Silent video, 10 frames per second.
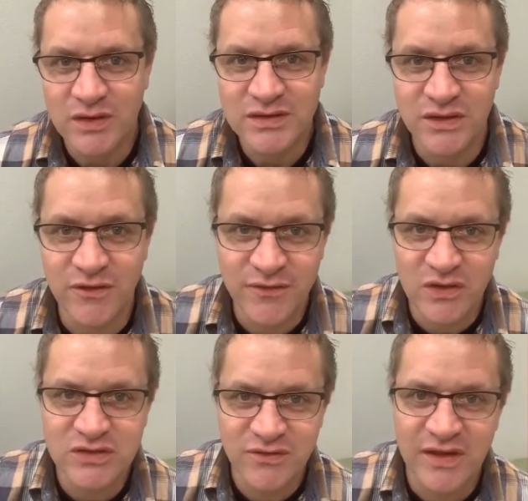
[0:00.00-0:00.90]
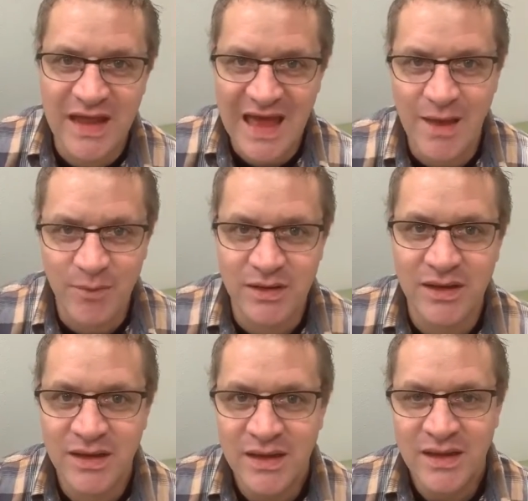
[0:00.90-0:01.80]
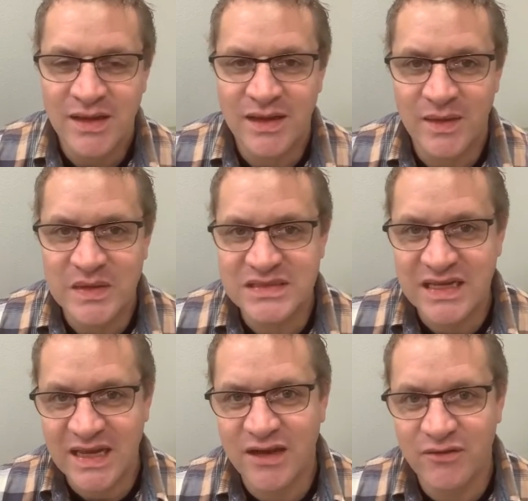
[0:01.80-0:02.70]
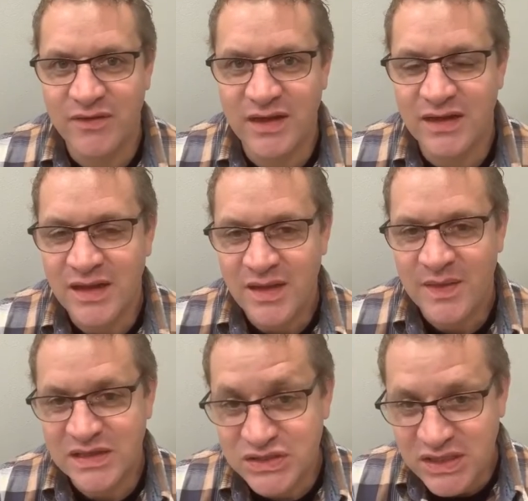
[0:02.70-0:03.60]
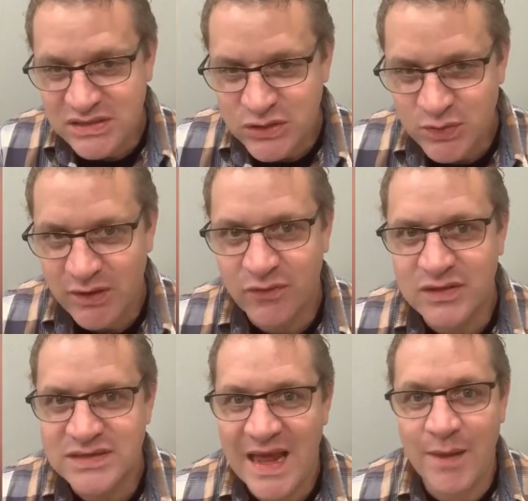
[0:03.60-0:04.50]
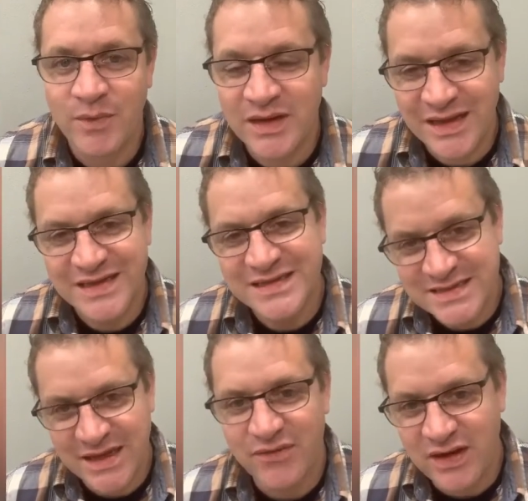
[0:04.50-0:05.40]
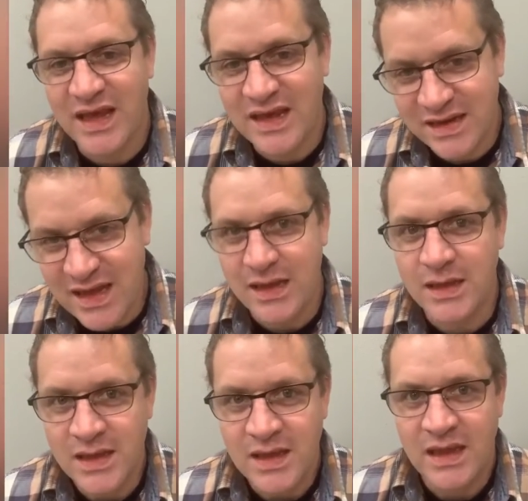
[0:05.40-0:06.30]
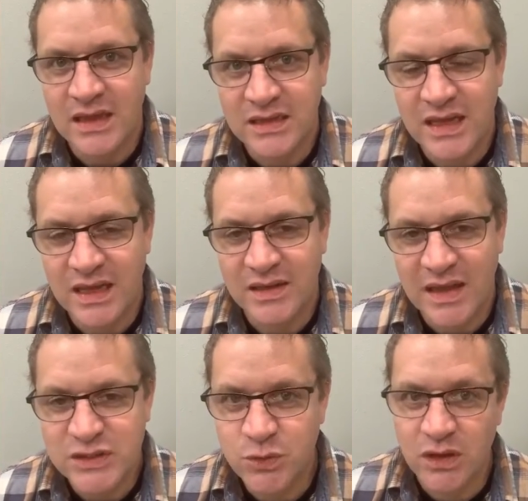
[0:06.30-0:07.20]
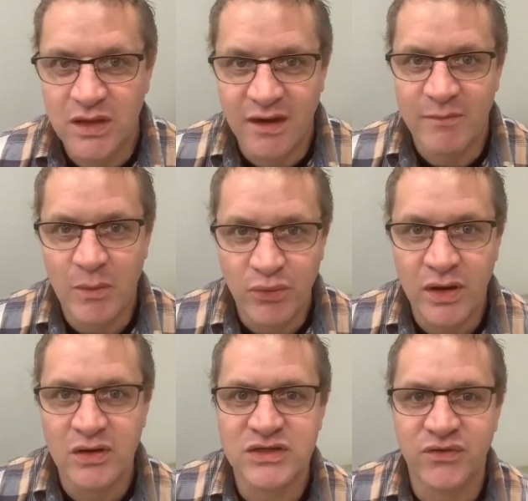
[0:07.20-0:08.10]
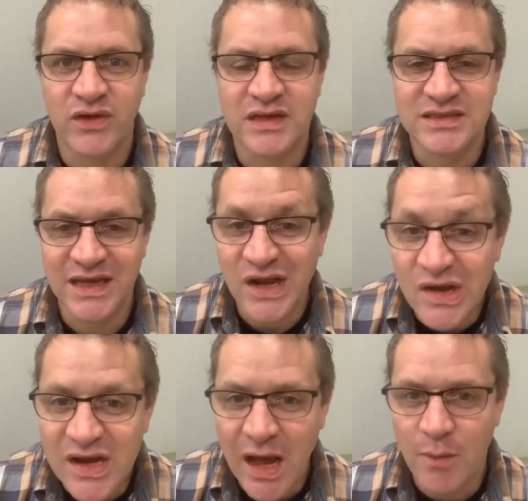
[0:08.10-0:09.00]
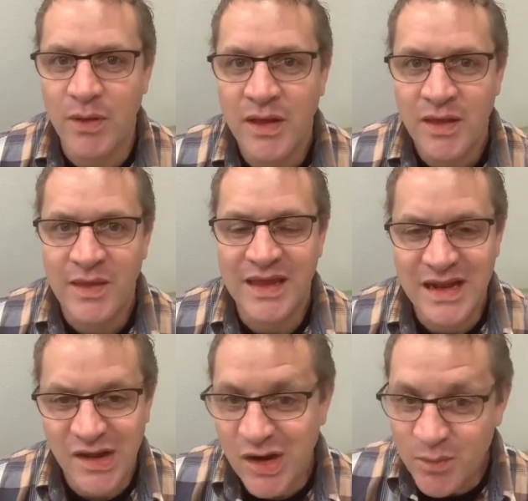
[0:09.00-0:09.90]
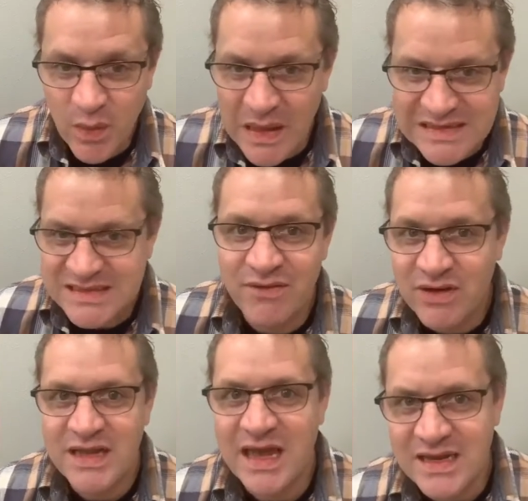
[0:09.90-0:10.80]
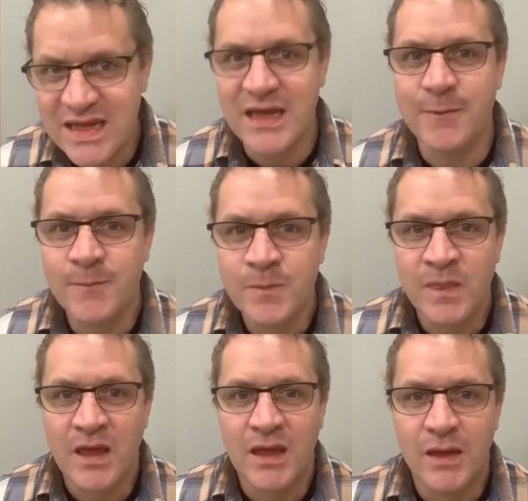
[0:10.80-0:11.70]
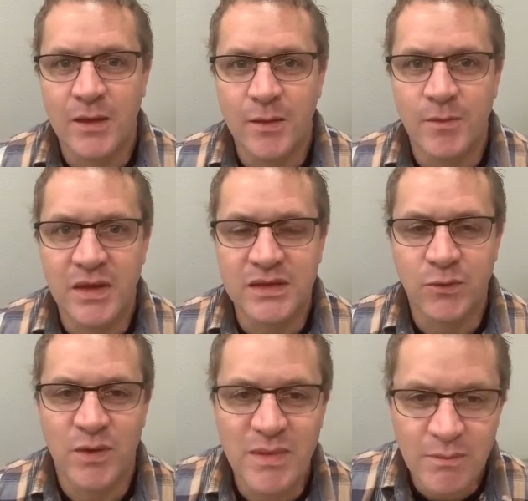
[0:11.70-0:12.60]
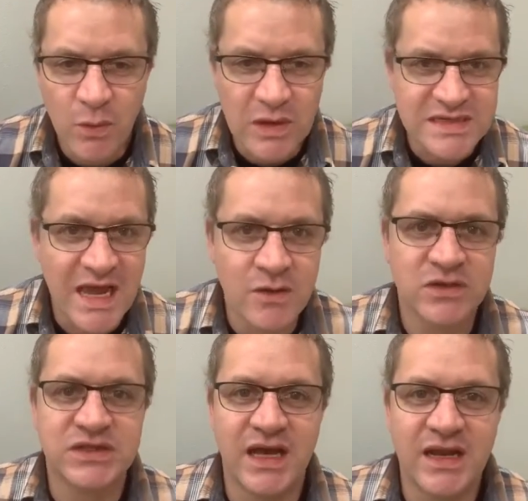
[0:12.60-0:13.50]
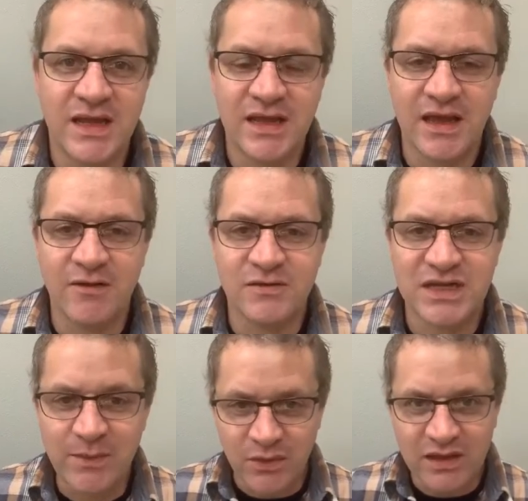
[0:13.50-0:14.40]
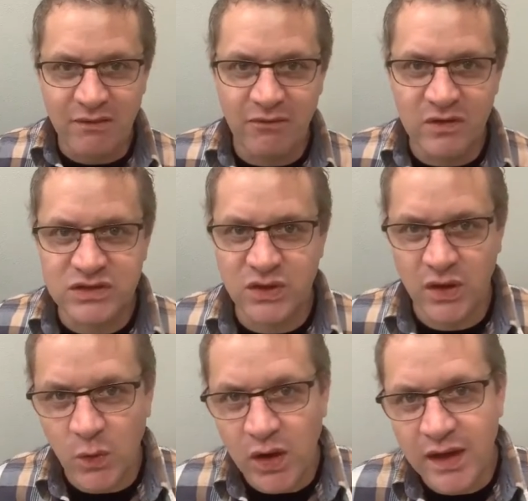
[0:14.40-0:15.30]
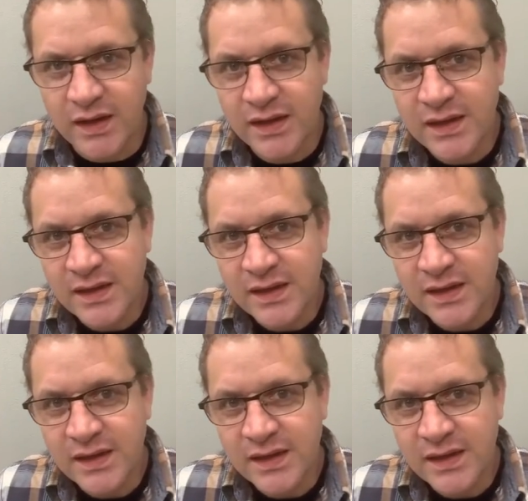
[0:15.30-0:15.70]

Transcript: So the first event happened. The second event that Jesus referenced happened in 70 A.D., and that's where a lot of my preterist friends get hung up. They get hung up on that 70 A.D. But remember what Daniel said in chapter 11, verse 31.